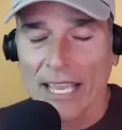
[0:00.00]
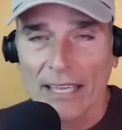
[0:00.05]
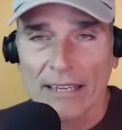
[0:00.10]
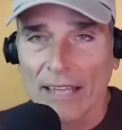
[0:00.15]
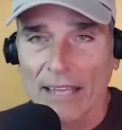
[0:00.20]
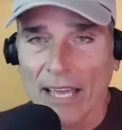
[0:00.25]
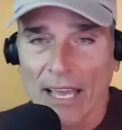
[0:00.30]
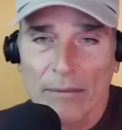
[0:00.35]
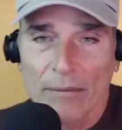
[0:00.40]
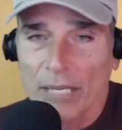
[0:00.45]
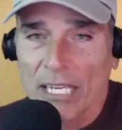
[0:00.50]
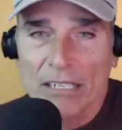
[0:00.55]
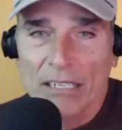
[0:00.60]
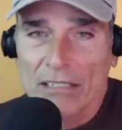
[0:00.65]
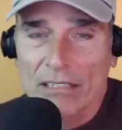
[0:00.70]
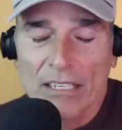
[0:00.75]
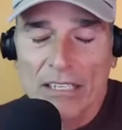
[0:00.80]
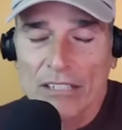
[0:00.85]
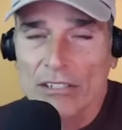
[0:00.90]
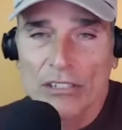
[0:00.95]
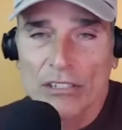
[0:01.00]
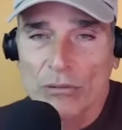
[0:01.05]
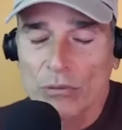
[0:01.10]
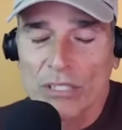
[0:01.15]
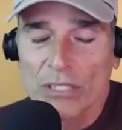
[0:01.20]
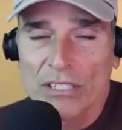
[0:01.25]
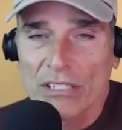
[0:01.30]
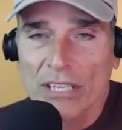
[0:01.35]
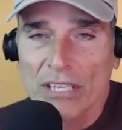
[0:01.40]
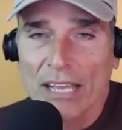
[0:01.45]
and I mean, it, it just
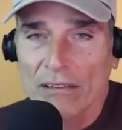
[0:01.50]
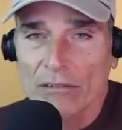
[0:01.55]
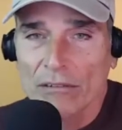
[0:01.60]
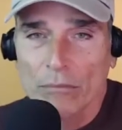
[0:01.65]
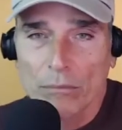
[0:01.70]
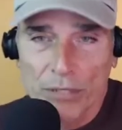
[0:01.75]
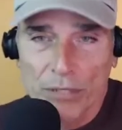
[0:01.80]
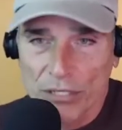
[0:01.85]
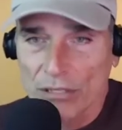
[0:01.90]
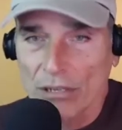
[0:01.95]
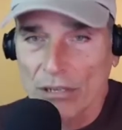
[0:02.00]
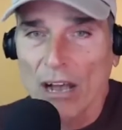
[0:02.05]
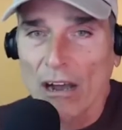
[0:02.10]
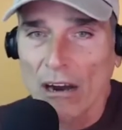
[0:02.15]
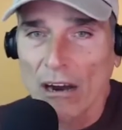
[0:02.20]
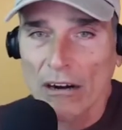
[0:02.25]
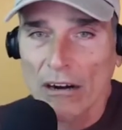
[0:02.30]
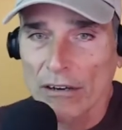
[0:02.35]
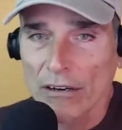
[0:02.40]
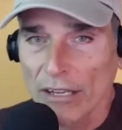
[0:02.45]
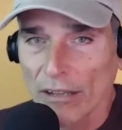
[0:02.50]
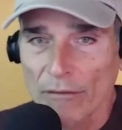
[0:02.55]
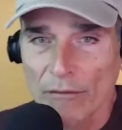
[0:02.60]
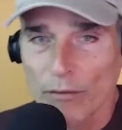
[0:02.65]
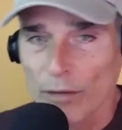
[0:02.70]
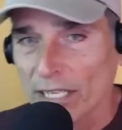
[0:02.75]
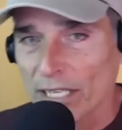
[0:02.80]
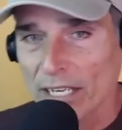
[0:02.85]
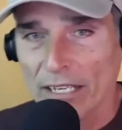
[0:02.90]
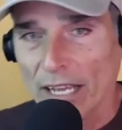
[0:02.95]
would sound bizarre if
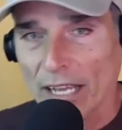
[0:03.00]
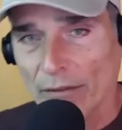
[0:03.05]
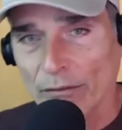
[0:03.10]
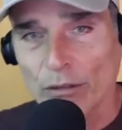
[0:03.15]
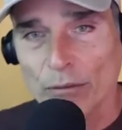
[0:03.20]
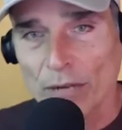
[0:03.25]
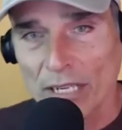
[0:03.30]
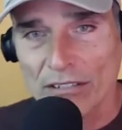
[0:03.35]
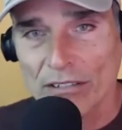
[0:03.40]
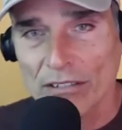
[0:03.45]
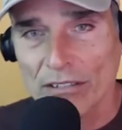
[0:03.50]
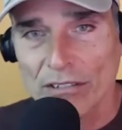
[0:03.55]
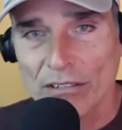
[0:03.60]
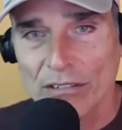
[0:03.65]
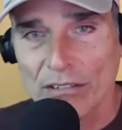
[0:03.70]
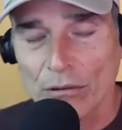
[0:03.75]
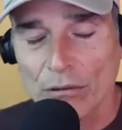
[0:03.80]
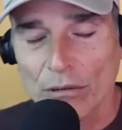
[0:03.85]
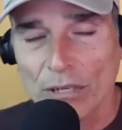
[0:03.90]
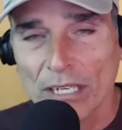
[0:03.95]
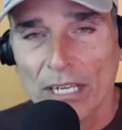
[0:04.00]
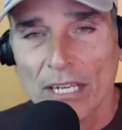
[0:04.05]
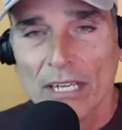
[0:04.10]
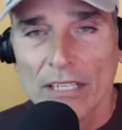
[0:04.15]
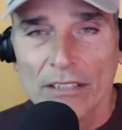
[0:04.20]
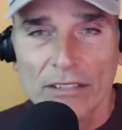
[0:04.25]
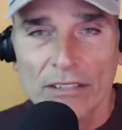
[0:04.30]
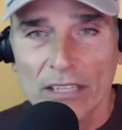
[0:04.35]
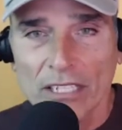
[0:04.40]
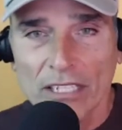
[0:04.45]
we didn't have the rest of the story,
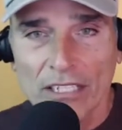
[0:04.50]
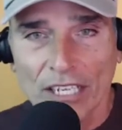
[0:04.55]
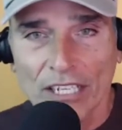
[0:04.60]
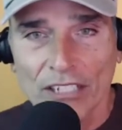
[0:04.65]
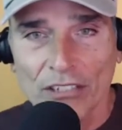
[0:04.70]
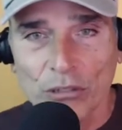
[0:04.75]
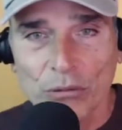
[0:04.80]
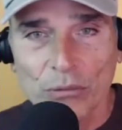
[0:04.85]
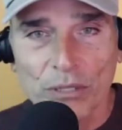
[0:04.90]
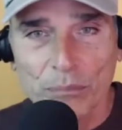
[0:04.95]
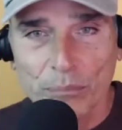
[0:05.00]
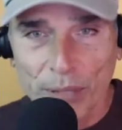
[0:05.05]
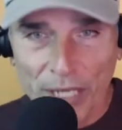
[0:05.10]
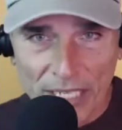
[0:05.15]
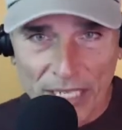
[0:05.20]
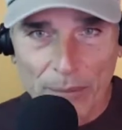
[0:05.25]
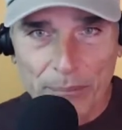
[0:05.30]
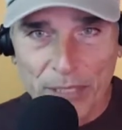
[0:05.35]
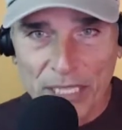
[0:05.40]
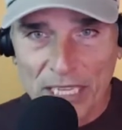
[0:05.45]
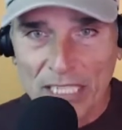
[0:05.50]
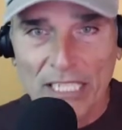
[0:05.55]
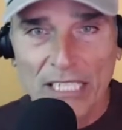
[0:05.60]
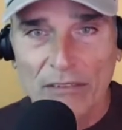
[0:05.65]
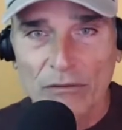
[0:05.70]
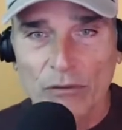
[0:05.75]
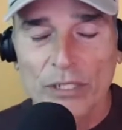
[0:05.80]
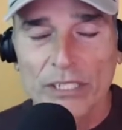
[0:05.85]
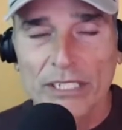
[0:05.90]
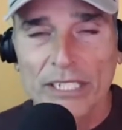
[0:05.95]
that the teacher would pick up and
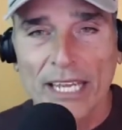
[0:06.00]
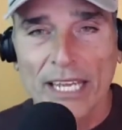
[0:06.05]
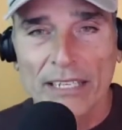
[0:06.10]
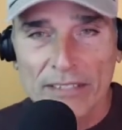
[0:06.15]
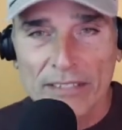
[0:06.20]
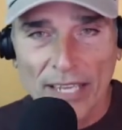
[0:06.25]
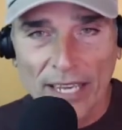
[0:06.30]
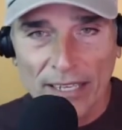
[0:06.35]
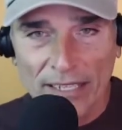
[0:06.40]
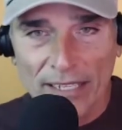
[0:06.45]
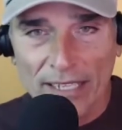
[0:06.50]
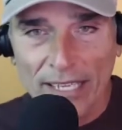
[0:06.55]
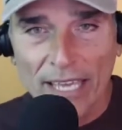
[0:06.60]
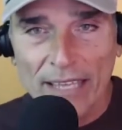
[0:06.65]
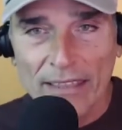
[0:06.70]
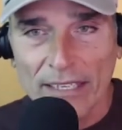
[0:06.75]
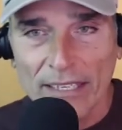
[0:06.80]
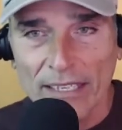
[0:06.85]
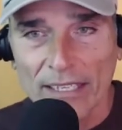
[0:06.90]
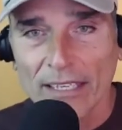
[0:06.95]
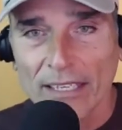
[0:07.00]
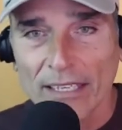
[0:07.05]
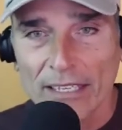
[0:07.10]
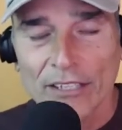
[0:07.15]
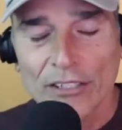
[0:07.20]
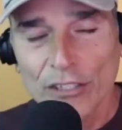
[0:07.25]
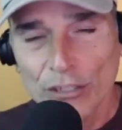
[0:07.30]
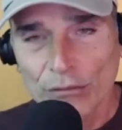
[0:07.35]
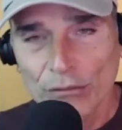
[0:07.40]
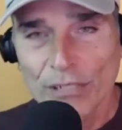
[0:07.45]
leave one day and say, Kathy,
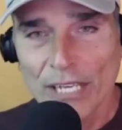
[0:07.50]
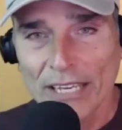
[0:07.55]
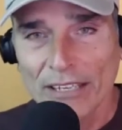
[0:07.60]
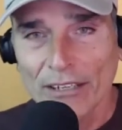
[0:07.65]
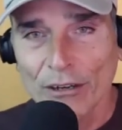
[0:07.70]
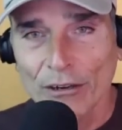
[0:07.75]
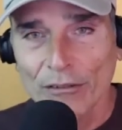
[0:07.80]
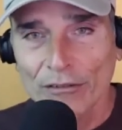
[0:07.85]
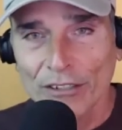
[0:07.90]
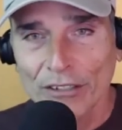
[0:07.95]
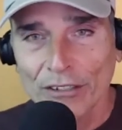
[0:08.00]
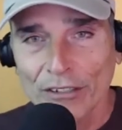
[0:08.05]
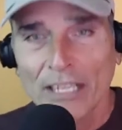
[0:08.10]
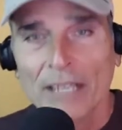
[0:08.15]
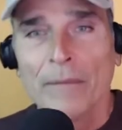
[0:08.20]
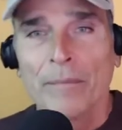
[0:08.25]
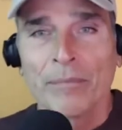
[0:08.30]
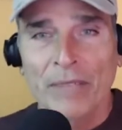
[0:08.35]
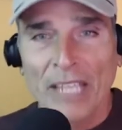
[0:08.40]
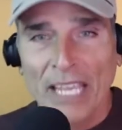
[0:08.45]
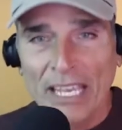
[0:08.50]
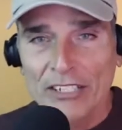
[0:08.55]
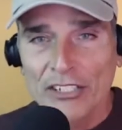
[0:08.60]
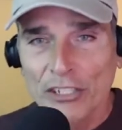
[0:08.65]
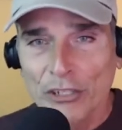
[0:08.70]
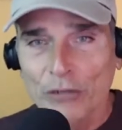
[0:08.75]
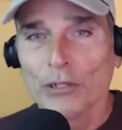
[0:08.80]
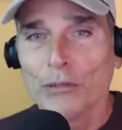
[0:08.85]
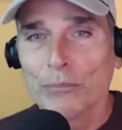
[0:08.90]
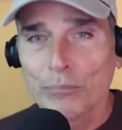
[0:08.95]
you take over, and
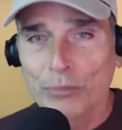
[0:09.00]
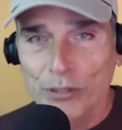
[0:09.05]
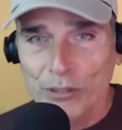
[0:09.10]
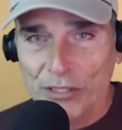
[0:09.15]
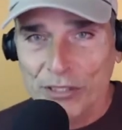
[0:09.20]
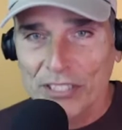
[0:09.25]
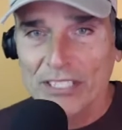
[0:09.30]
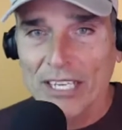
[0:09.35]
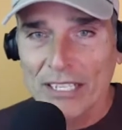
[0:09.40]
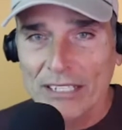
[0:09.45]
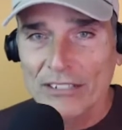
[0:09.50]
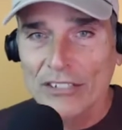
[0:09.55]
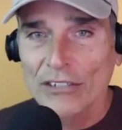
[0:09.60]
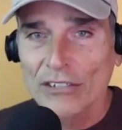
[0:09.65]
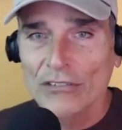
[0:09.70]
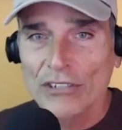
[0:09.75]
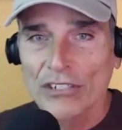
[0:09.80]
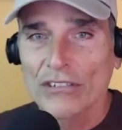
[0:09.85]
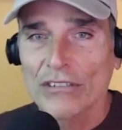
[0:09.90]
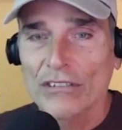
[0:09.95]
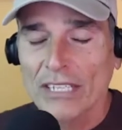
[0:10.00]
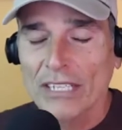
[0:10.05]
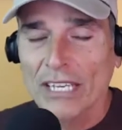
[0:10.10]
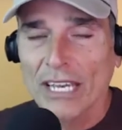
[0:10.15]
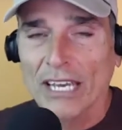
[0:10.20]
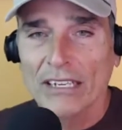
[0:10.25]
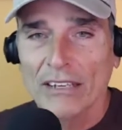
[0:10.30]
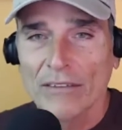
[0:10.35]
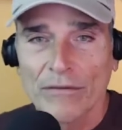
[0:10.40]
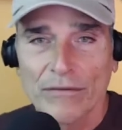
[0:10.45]
you would proceed to just
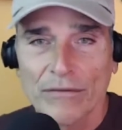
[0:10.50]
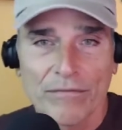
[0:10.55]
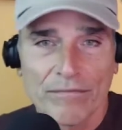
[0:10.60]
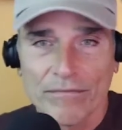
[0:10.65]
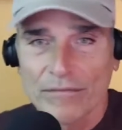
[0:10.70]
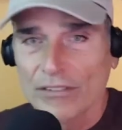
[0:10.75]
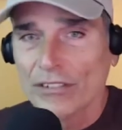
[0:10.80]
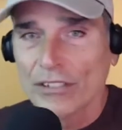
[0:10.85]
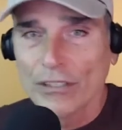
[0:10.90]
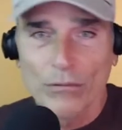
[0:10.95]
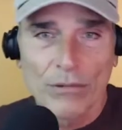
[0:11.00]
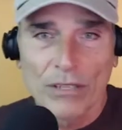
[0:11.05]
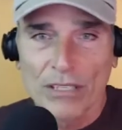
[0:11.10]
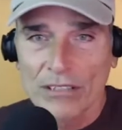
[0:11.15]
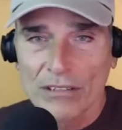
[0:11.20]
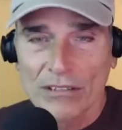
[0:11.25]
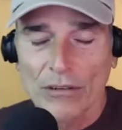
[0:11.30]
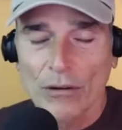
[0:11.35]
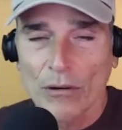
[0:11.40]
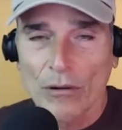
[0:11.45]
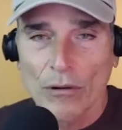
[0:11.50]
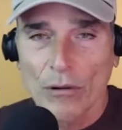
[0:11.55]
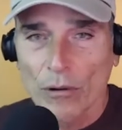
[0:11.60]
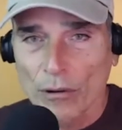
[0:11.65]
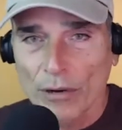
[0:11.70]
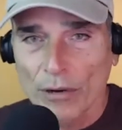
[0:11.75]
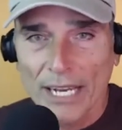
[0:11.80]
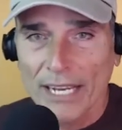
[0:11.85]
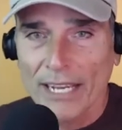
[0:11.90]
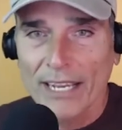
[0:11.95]
kind of do this
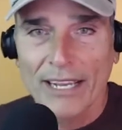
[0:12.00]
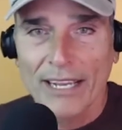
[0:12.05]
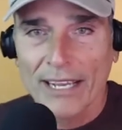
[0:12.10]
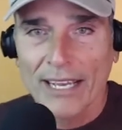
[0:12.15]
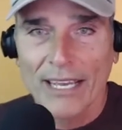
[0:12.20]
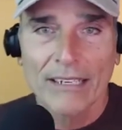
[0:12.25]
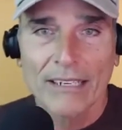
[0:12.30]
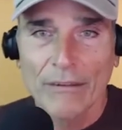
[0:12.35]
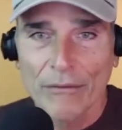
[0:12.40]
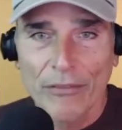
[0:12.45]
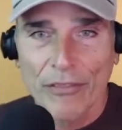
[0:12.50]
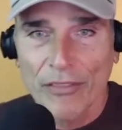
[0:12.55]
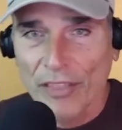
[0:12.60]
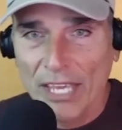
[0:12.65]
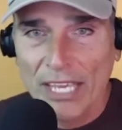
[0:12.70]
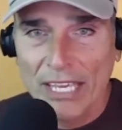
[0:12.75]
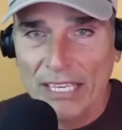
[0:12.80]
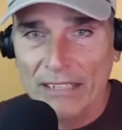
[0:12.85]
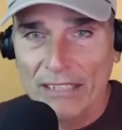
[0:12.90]
auric kind of thing